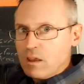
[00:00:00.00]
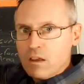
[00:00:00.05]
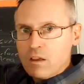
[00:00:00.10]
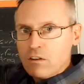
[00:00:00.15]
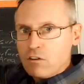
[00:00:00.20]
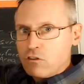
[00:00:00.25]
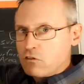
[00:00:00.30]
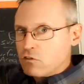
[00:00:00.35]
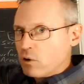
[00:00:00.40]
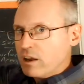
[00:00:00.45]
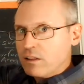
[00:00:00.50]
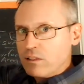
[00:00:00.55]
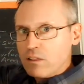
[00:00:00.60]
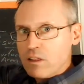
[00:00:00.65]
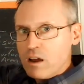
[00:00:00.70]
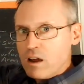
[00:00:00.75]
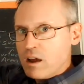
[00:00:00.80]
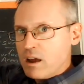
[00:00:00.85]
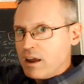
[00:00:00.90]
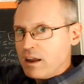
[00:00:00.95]
straight
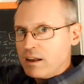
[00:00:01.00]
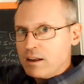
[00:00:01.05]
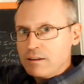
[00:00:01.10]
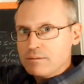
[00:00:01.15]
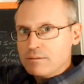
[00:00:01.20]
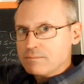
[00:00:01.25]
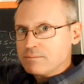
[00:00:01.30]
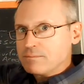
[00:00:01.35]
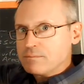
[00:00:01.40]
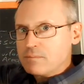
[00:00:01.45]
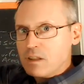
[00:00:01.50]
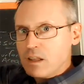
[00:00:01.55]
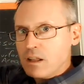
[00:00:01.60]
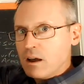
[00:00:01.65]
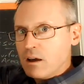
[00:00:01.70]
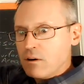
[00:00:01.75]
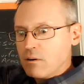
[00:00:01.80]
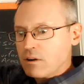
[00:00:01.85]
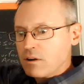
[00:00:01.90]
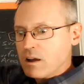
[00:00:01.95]
line,
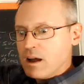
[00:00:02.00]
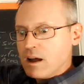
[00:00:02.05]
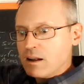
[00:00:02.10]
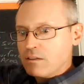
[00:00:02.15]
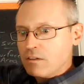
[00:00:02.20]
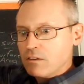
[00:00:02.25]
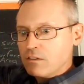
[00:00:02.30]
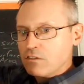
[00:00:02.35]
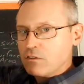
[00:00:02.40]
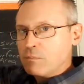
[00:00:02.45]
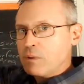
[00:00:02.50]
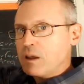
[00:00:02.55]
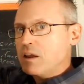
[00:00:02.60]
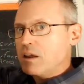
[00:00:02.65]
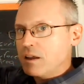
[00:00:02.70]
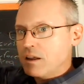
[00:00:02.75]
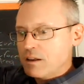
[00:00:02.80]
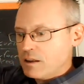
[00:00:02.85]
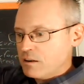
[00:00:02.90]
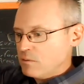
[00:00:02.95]
constant
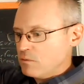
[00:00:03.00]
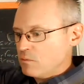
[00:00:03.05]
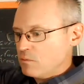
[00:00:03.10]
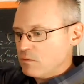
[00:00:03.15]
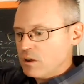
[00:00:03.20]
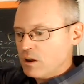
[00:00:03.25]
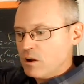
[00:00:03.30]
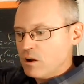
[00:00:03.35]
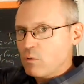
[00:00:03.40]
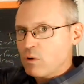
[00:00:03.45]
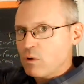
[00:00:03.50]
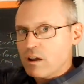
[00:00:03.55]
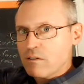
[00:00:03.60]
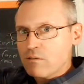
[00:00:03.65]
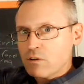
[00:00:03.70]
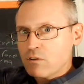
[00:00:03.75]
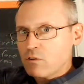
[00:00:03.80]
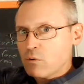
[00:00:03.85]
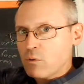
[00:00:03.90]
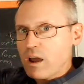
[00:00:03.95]
speed in
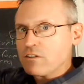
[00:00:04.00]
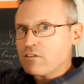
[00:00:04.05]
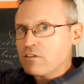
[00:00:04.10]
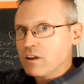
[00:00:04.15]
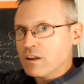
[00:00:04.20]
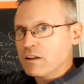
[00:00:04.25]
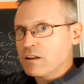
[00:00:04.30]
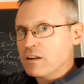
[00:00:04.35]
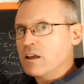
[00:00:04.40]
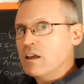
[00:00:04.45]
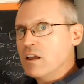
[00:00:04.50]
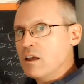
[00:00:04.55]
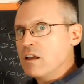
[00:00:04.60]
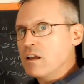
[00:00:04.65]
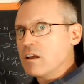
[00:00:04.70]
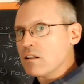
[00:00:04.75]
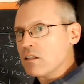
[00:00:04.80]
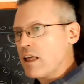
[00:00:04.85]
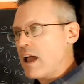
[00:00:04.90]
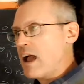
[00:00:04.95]
whatever direction,
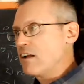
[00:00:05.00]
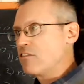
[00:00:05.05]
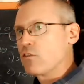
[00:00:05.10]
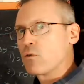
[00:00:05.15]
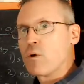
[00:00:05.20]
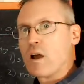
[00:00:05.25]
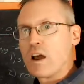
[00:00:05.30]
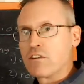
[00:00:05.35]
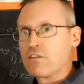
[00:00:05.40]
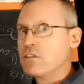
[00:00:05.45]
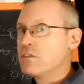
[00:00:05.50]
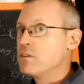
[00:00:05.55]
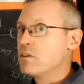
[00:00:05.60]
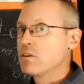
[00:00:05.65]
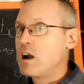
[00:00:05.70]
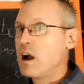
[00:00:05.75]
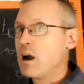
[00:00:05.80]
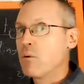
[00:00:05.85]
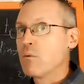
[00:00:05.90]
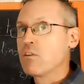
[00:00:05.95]
last direction your
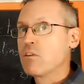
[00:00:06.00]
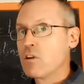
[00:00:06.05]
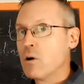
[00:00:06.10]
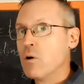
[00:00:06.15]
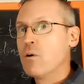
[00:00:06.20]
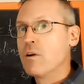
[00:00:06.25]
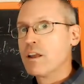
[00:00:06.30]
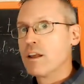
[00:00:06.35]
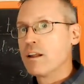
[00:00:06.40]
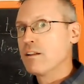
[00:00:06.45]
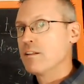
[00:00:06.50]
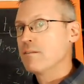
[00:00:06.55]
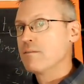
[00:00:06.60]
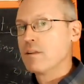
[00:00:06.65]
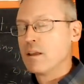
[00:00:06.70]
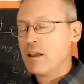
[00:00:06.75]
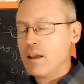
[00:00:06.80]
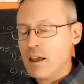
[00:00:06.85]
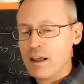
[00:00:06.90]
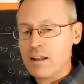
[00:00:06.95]
car was going in,
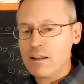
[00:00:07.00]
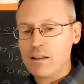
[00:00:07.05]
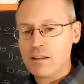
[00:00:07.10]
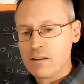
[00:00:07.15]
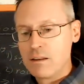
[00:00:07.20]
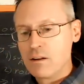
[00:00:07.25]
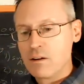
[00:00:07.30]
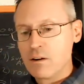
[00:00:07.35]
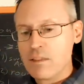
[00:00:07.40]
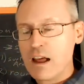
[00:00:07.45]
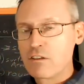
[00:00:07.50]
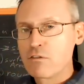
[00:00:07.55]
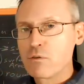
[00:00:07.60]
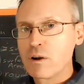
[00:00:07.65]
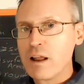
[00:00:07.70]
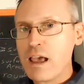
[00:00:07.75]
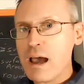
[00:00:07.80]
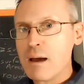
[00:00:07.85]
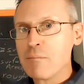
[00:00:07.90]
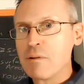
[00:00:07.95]
and that's what
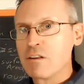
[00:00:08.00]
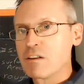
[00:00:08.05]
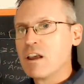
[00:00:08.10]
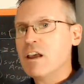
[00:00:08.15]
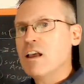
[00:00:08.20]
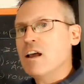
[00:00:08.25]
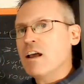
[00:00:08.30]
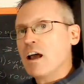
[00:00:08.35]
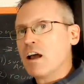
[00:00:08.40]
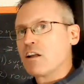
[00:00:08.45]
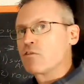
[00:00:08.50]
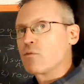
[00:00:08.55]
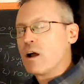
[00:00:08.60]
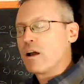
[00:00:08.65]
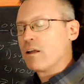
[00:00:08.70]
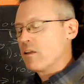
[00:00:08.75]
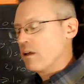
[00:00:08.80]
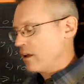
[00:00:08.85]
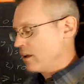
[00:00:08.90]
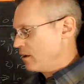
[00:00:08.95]
happens. That's
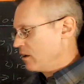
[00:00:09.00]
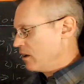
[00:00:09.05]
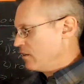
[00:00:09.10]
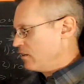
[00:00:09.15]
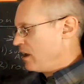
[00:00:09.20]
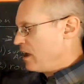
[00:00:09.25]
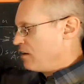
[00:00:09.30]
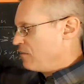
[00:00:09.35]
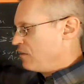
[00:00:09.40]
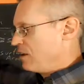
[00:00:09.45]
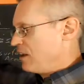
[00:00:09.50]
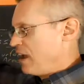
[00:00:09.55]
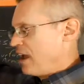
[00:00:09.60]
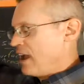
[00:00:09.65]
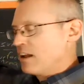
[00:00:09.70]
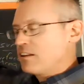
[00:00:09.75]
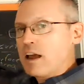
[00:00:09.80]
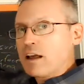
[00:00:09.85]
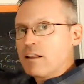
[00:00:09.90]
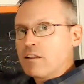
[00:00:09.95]
why they have an
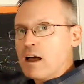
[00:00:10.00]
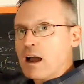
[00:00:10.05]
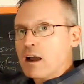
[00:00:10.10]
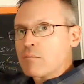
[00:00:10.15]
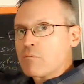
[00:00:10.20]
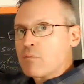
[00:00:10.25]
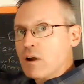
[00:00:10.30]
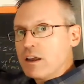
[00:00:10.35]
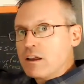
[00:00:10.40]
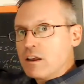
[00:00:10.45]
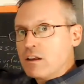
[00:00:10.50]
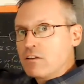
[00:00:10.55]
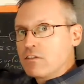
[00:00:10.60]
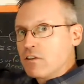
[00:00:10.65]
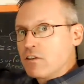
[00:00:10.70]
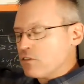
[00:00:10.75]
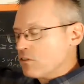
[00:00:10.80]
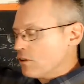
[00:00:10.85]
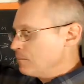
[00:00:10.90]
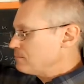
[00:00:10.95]
anti-lock braking
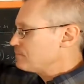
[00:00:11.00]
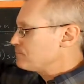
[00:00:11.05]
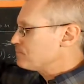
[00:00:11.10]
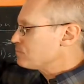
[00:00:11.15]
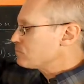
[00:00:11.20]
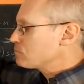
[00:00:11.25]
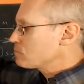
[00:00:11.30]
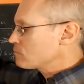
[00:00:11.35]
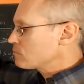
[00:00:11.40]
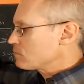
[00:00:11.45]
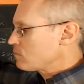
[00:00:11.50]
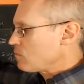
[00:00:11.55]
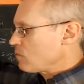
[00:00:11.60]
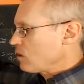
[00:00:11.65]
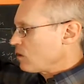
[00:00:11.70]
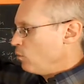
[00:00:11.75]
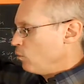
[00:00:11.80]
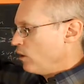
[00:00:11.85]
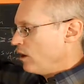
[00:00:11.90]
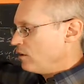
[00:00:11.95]
system,
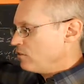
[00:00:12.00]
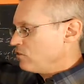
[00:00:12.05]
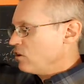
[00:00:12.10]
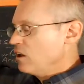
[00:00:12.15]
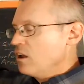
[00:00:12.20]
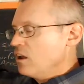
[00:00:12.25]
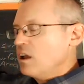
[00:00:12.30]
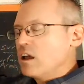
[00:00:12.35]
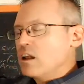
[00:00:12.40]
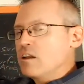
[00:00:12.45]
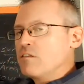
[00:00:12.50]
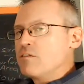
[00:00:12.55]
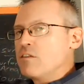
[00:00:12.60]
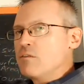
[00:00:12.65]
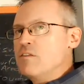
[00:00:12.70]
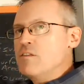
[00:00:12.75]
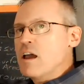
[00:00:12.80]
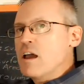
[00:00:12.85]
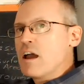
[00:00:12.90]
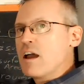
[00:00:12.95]
which, and if
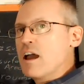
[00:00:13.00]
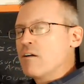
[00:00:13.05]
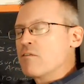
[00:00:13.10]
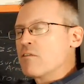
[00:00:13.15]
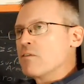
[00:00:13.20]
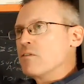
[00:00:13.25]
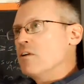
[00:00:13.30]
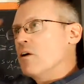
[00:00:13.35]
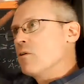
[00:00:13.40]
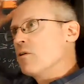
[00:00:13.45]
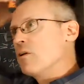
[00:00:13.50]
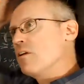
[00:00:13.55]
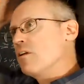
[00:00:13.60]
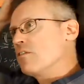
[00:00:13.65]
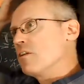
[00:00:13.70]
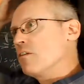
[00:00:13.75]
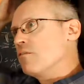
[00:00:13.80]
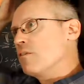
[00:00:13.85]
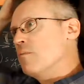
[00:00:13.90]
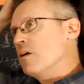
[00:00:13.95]
you've ever noticed,
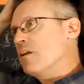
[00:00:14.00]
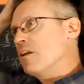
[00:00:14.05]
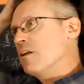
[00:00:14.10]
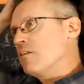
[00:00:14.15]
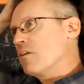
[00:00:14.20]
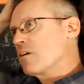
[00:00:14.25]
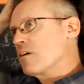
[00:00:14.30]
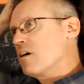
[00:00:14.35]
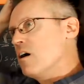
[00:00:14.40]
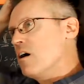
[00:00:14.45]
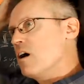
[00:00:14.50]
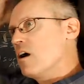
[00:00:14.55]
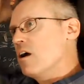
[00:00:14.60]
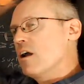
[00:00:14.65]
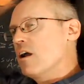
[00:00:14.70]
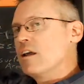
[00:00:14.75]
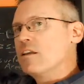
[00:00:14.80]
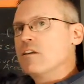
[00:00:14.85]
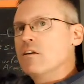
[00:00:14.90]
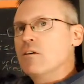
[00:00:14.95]
if you've been in your car
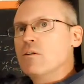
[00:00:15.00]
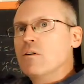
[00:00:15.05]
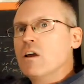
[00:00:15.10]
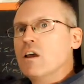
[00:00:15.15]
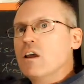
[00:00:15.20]
and you